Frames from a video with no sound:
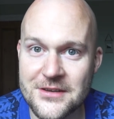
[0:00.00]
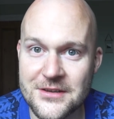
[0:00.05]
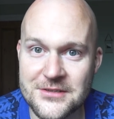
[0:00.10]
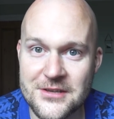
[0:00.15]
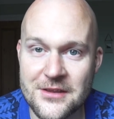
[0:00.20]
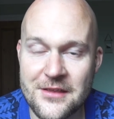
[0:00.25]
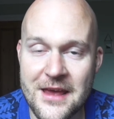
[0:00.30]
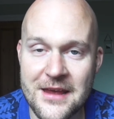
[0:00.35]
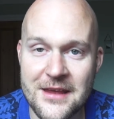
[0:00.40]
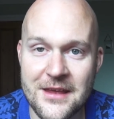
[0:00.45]
So
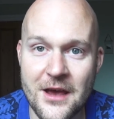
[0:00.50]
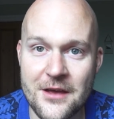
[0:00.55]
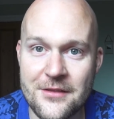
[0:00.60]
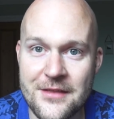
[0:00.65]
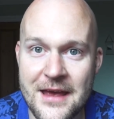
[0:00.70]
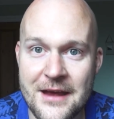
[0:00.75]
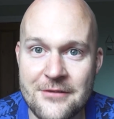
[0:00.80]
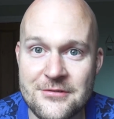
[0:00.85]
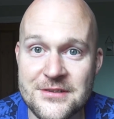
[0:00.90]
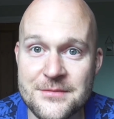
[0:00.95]
there you go.
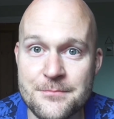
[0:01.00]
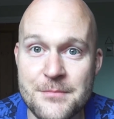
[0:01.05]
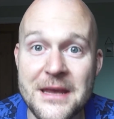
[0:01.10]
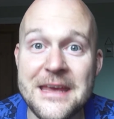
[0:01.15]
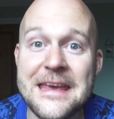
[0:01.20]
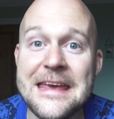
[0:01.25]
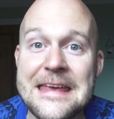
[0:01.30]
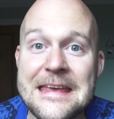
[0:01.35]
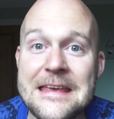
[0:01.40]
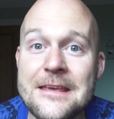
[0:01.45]
There is
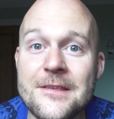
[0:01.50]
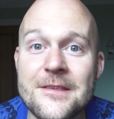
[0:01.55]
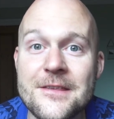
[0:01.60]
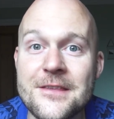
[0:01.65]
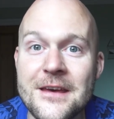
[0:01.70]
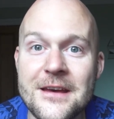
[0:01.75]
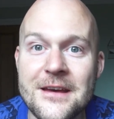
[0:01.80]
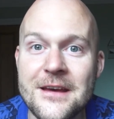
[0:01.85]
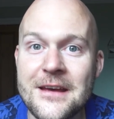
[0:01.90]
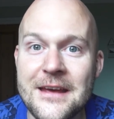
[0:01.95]
Macheath
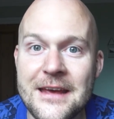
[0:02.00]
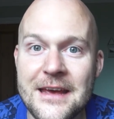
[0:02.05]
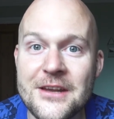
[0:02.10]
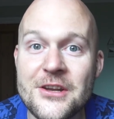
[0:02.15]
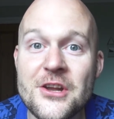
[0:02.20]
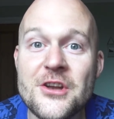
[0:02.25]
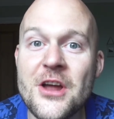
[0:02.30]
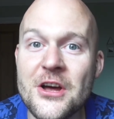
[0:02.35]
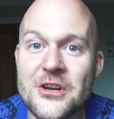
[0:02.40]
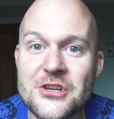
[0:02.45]
in a
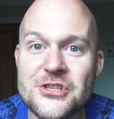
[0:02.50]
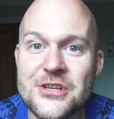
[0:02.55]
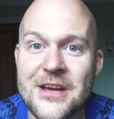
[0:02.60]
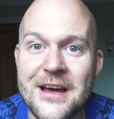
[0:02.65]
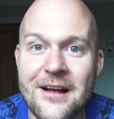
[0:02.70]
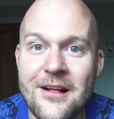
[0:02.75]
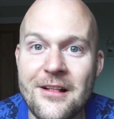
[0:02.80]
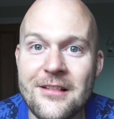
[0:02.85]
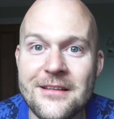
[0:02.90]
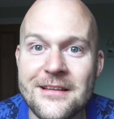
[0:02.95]

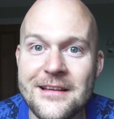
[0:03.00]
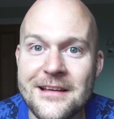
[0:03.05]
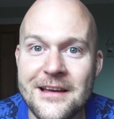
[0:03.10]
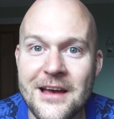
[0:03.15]
nutshell.